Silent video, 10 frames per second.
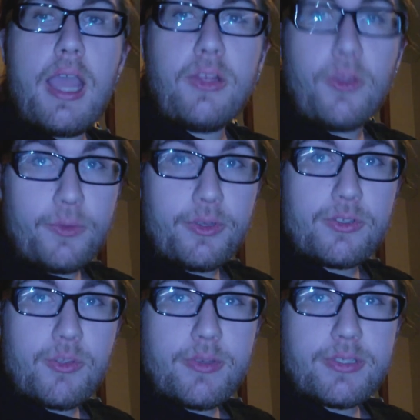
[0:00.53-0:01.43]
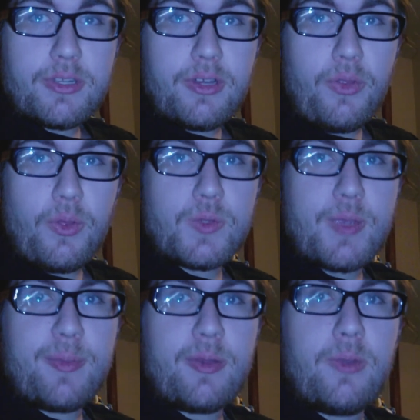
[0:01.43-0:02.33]
Hello, YouTubers and all those
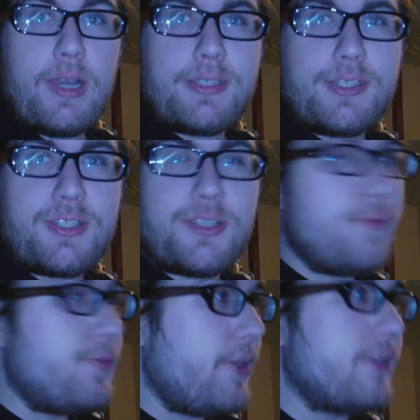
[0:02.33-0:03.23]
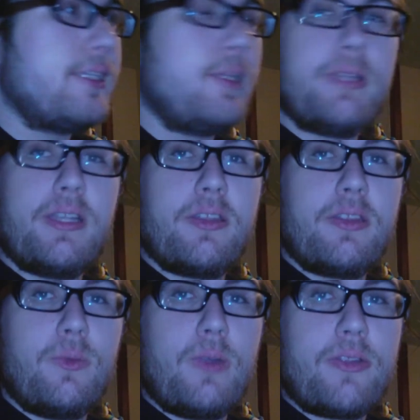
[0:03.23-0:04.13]
who happen to watch. Feeling a little bit under
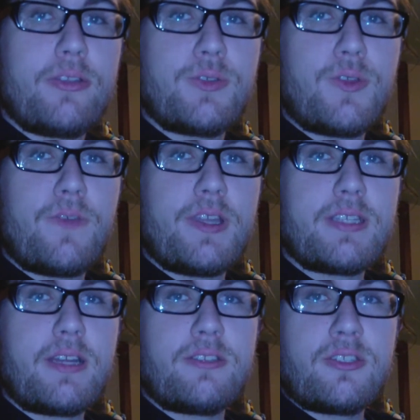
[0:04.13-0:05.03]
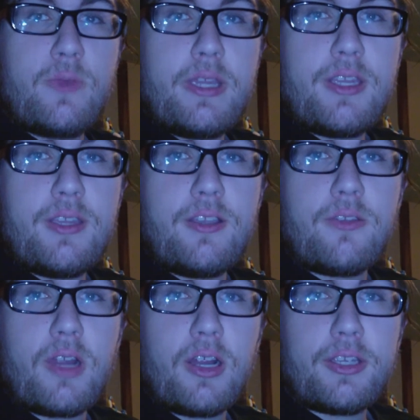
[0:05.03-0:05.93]
the weather, so if I sound squeaky,
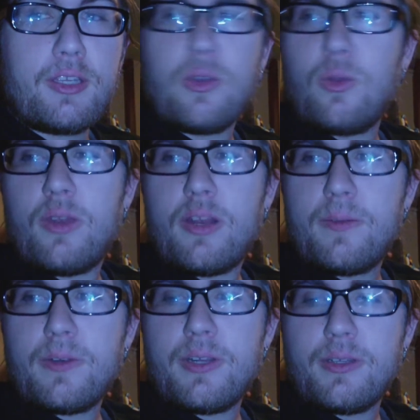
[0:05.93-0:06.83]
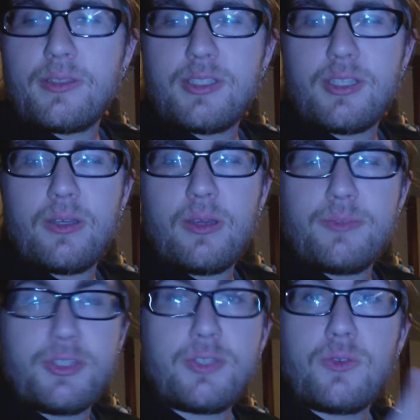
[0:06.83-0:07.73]
groggy, or whatever else, I'm
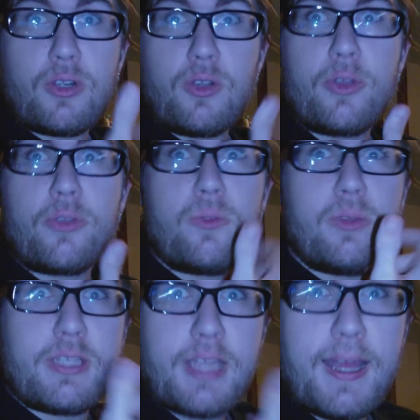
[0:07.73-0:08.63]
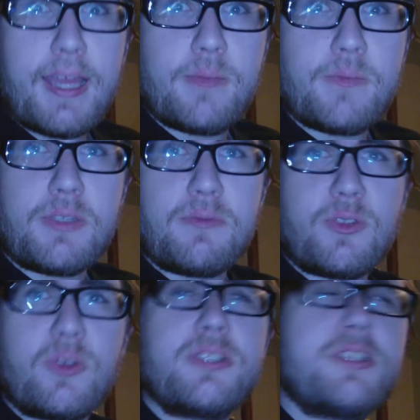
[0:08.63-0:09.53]
just sort of going through the times of
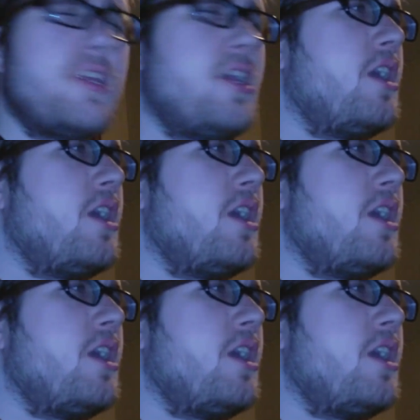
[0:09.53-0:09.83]
sorts.